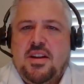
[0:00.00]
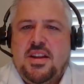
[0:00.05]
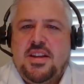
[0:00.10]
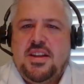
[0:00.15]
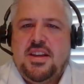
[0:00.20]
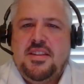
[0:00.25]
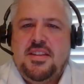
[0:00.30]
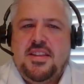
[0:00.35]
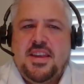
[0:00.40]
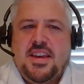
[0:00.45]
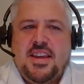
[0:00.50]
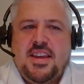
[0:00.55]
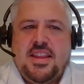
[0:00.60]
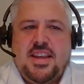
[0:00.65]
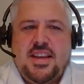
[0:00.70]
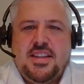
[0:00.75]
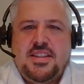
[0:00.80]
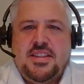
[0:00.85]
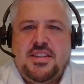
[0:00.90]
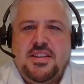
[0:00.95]
Well, I don't think
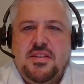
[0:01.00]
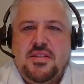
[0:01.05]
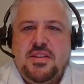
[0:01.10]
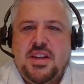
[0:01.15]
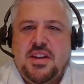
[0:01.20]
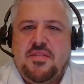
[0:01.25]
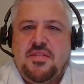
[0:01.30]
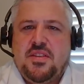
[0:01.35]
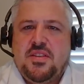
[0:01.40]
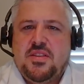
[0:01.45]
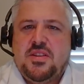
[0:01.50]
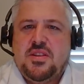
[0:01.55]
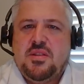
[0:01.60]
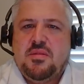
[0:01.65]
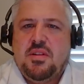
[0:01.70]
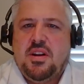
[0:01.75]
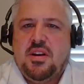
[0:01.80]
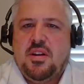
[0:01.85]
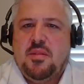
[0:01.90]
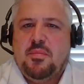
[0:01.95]
that's too different to
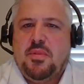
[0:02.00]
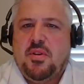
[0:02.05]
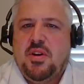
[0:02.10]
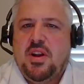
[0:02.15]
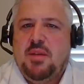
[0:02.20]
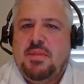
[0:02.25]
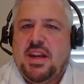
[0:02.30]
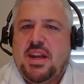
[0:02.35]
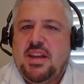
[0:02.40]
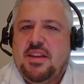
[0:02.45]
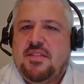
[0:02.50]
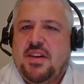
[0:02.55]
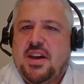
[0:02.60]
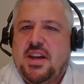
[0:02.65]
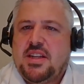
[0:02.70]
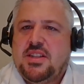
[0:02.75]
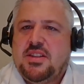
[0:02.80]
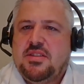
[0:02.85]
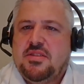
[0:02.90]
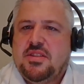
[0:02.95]
a lot of boiler
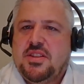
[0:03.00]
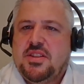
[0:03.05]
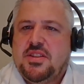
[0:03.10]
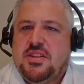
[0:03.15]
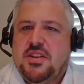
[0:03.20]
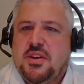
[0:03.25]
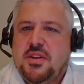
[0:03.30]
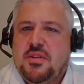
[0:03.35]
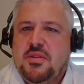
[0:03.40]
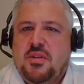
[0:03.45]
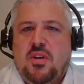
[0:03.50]
manufacturers do.